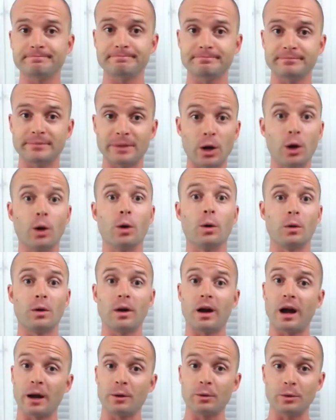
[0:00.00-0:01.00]
no,
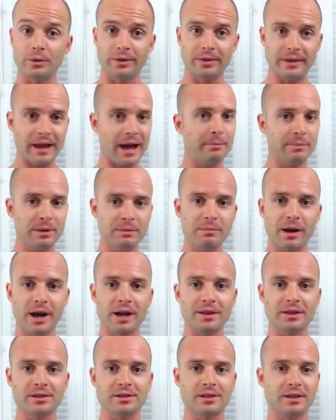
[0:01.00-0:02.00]
I will not be buying
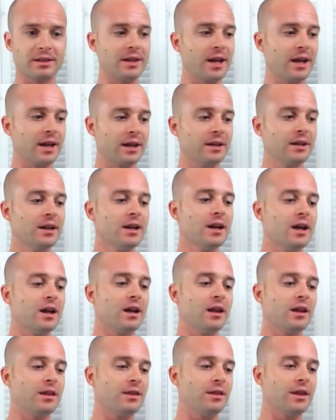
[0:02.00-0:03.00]
this
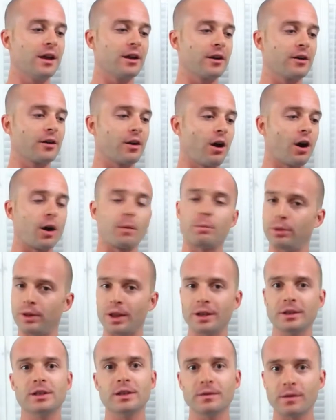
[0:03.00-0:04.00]
again. There are
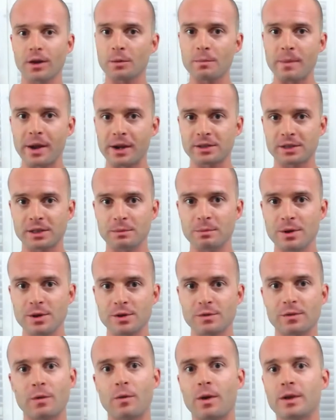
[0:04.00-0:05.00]
plenty of other Mexican beers
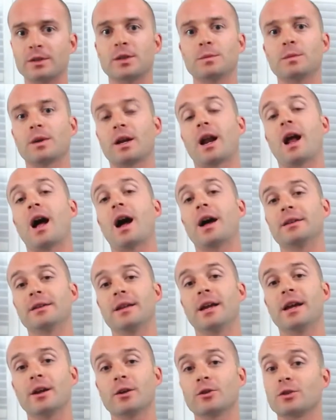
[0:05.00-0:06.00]
if I want something on a hot
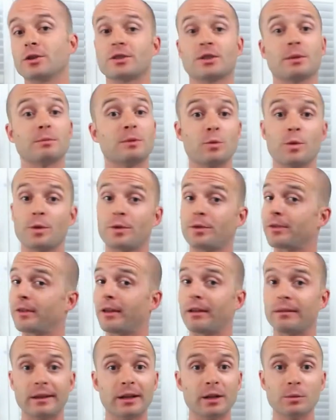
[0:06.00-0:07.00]
day or just something with
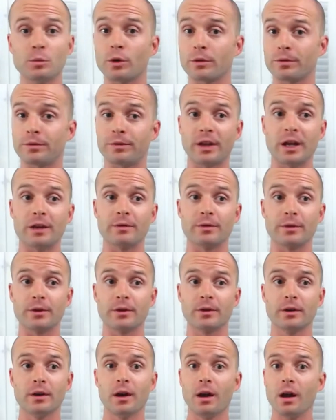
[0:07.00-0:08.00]
a little more
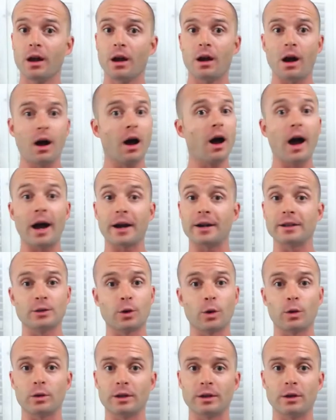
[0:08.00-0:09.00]
flavor, I could
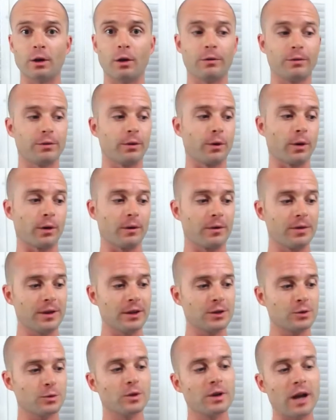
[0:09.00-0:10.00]
totally go for.
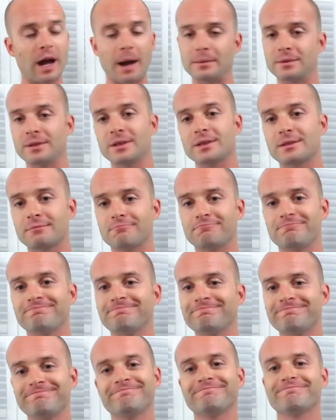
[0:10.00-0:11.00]
This one, I'm
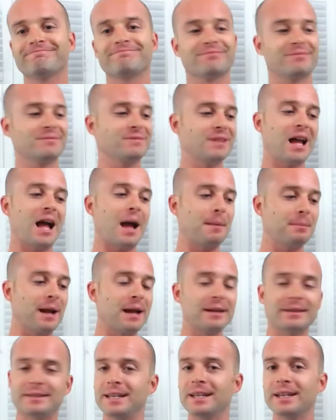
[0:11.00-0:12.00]

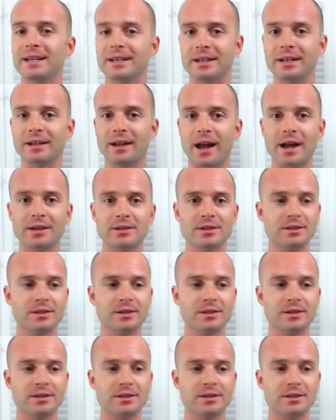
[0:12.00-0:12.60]
not digging it. I